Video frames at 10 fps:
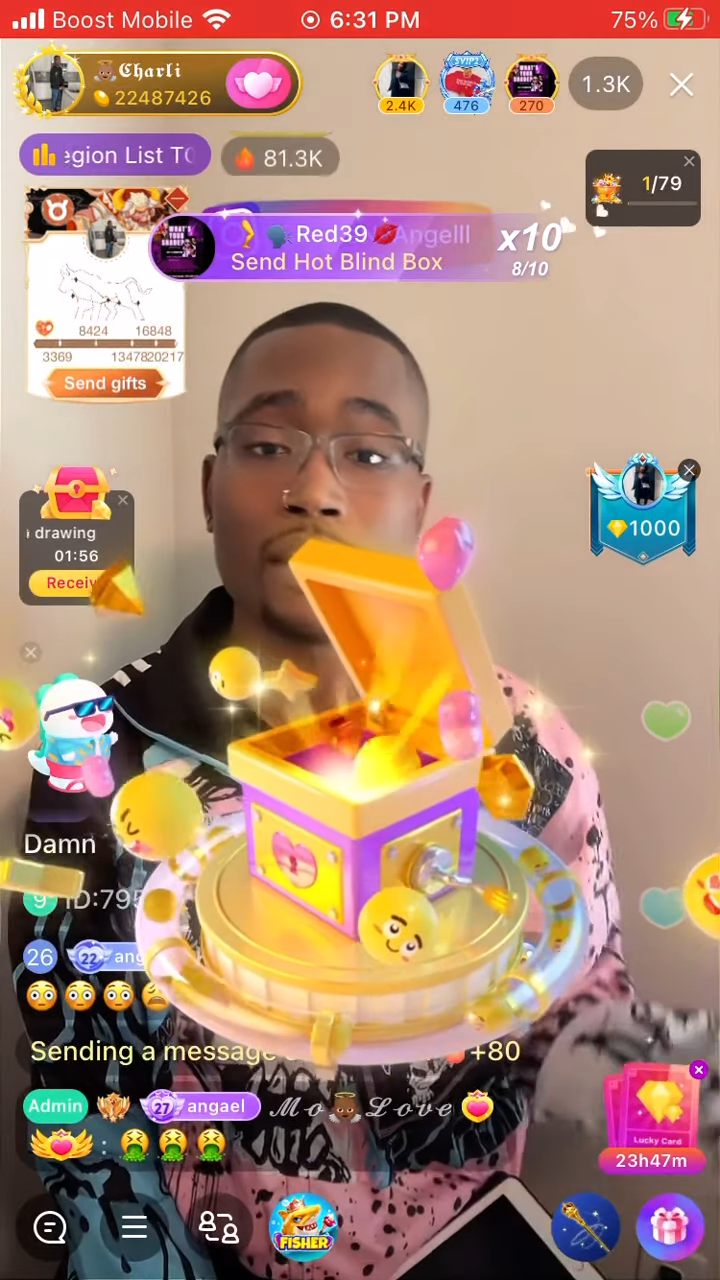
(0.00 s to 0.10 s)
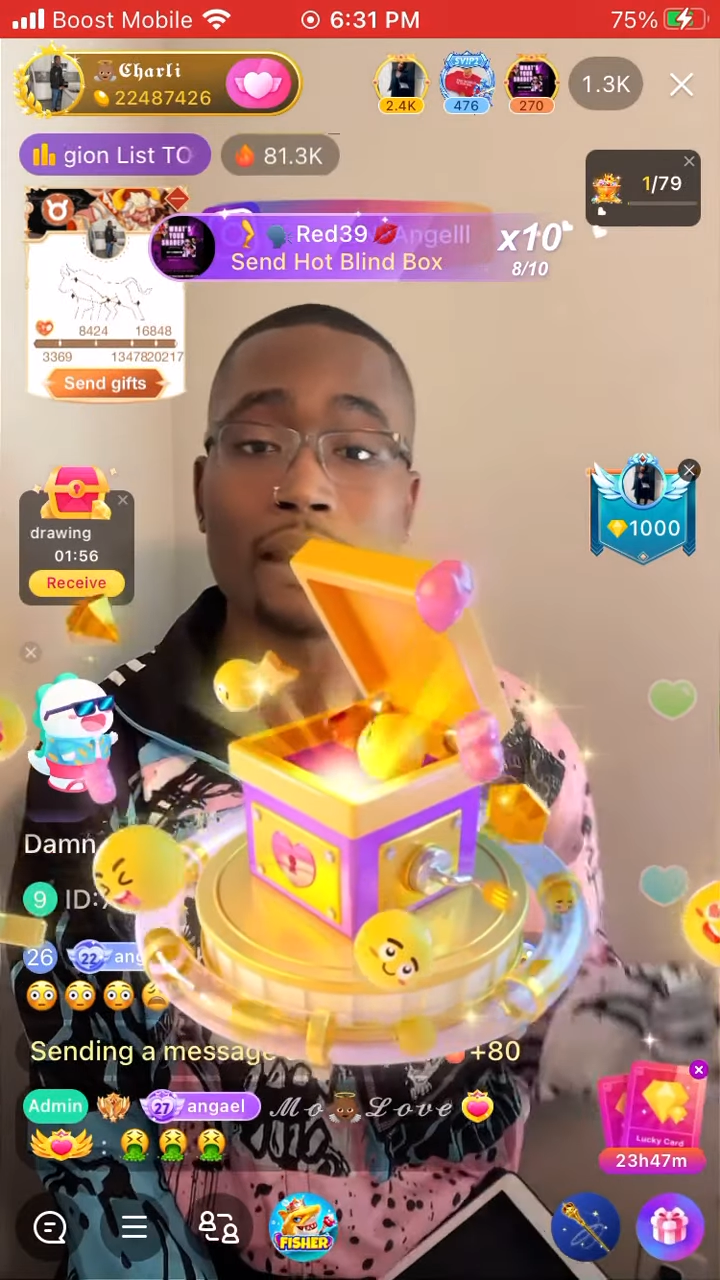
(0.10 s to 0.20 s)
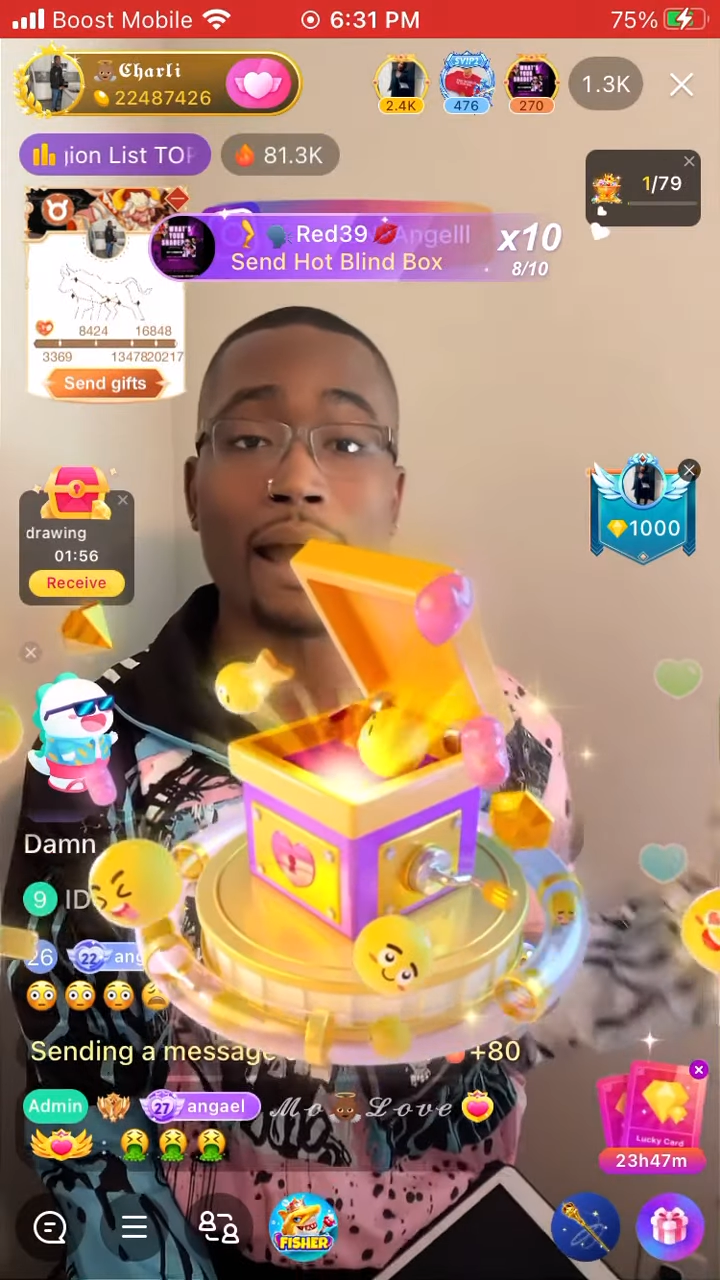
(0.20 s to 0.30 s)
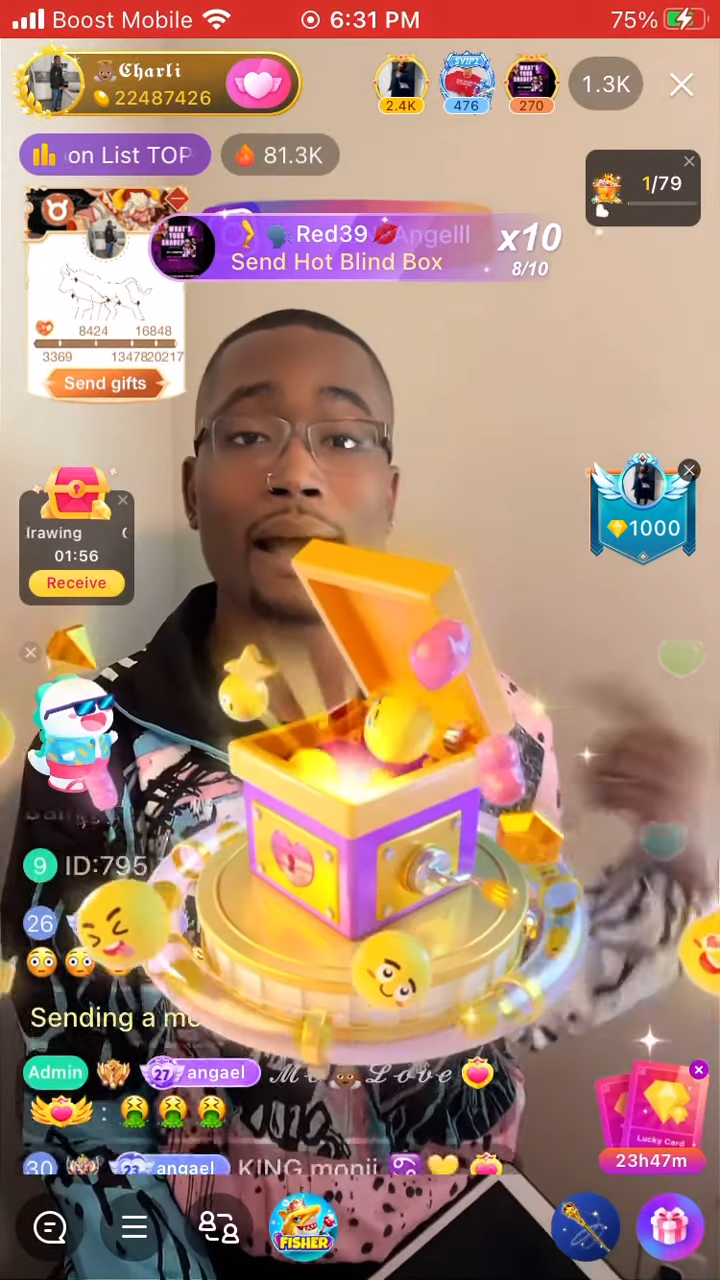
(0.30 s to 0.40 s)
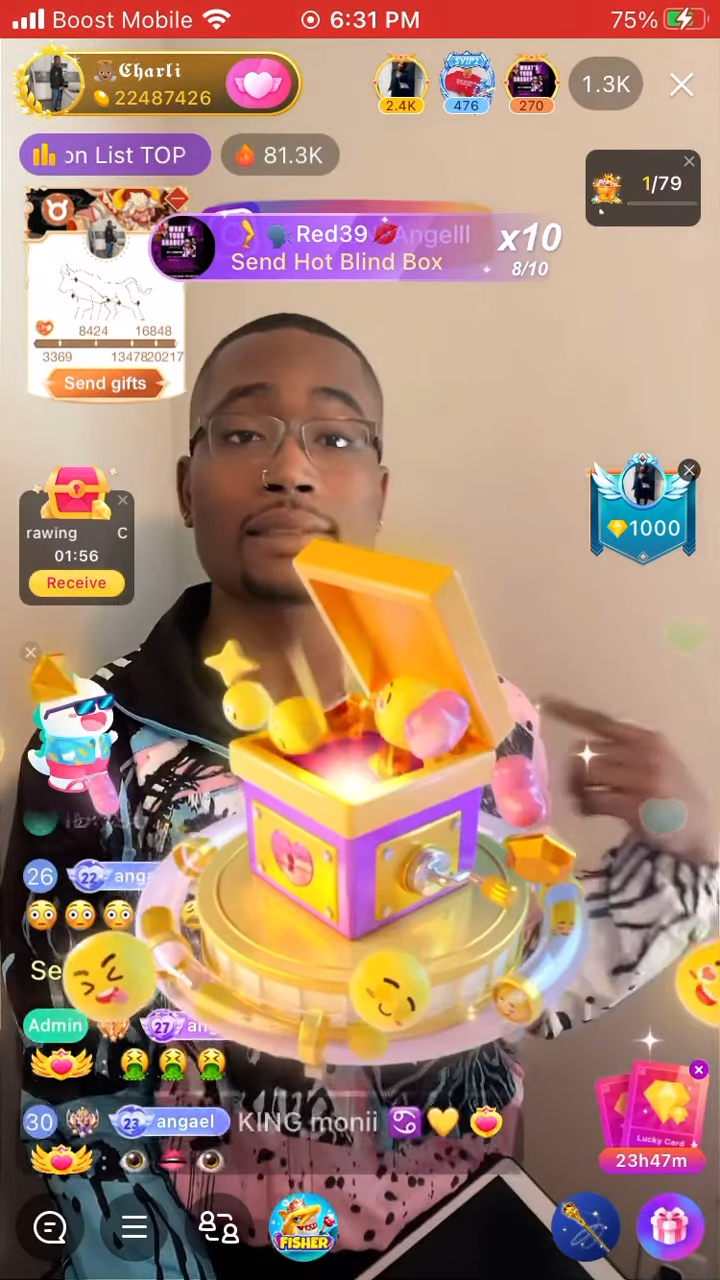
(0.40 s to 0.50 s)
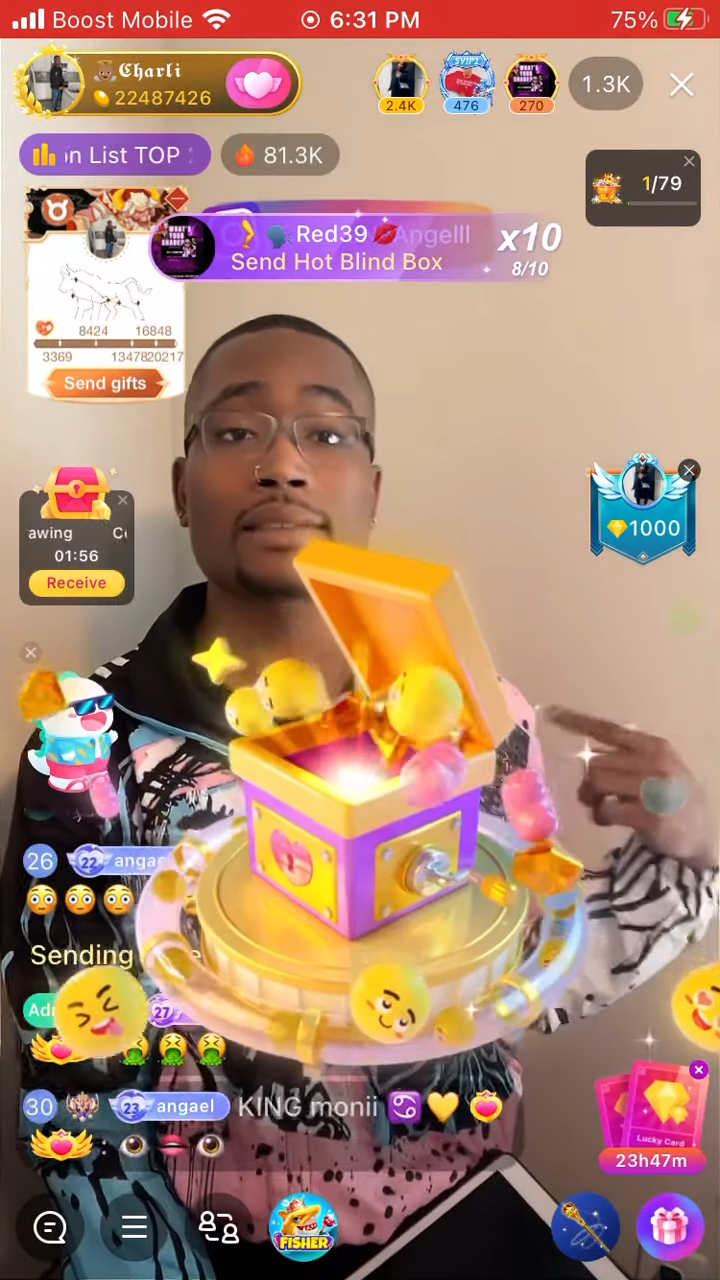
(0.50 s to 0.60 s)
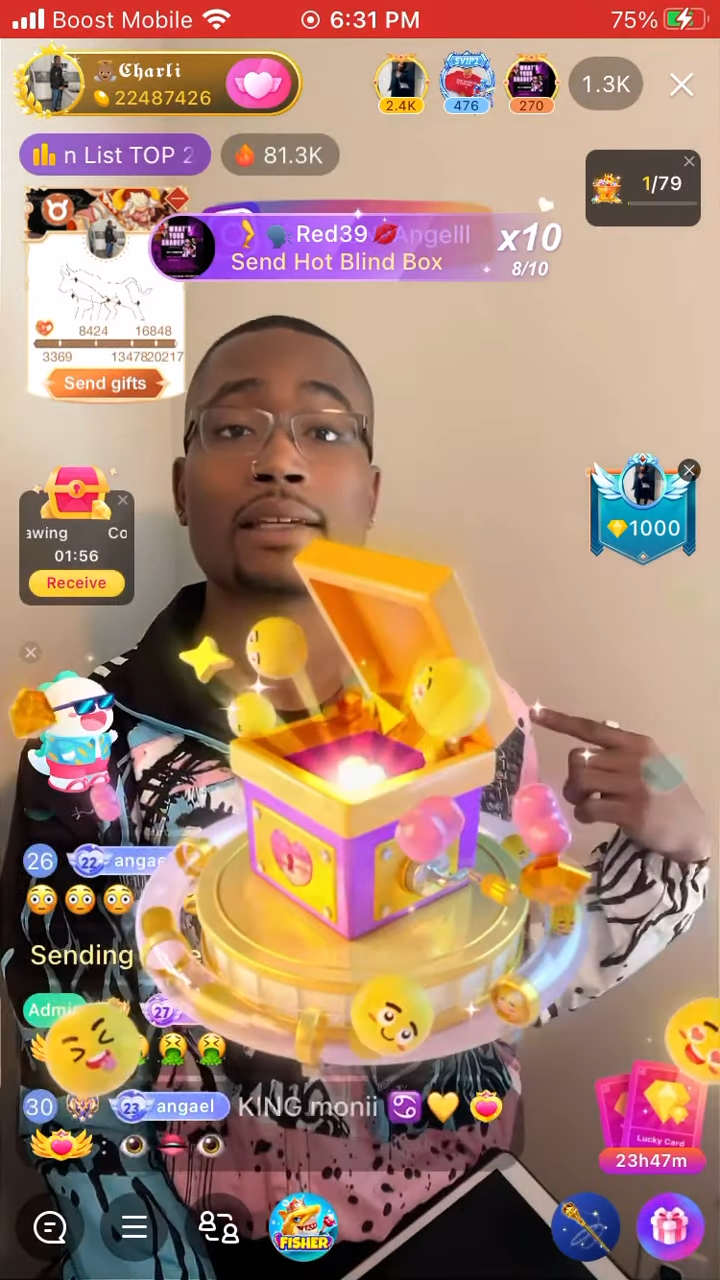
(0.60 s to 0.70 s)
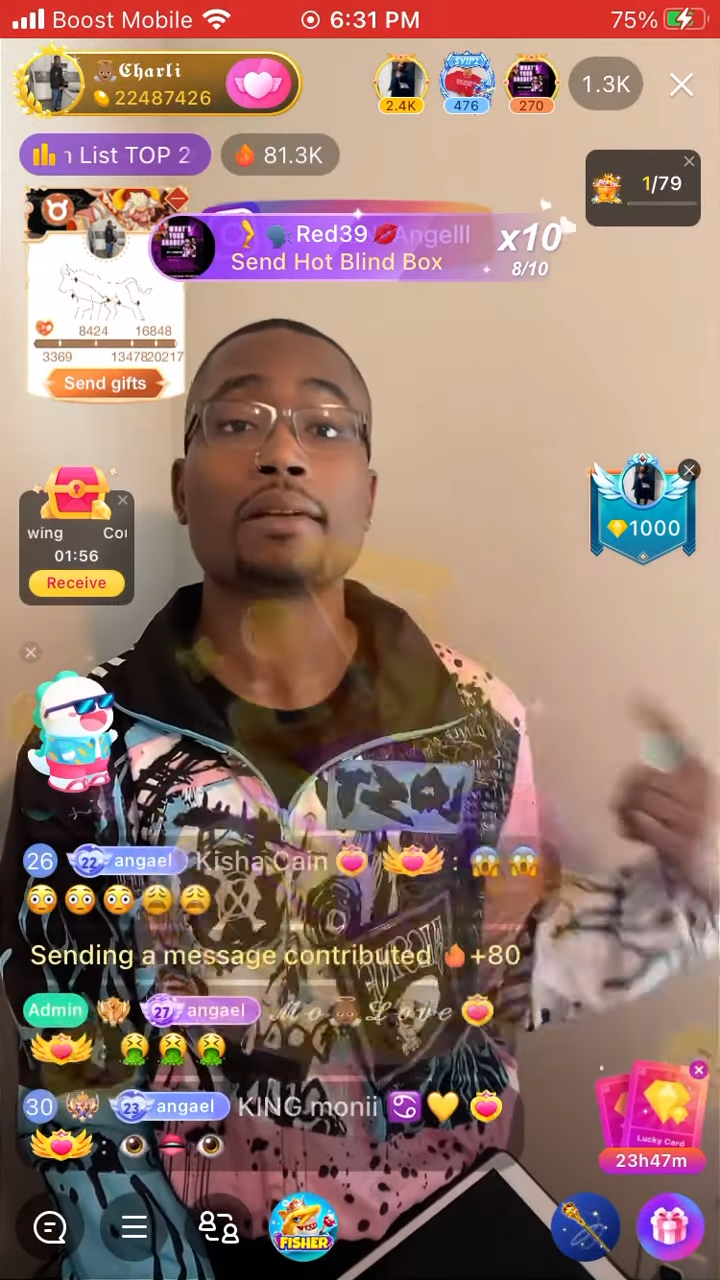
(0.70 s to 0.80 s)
stink, bitch.